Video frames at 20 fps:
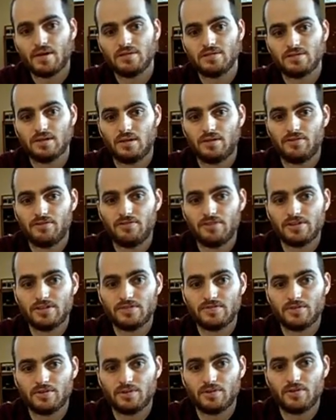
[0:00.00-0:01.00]
So,
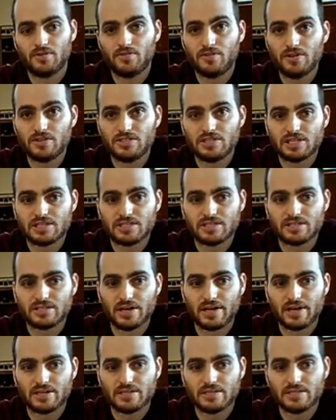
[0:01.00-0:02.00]
first of all, the first
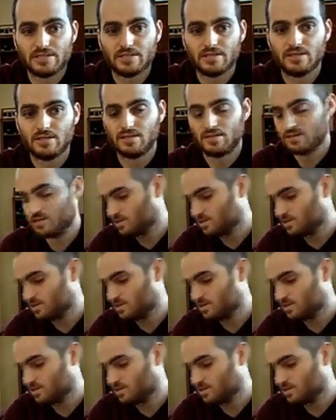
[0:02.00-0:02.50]
exercise.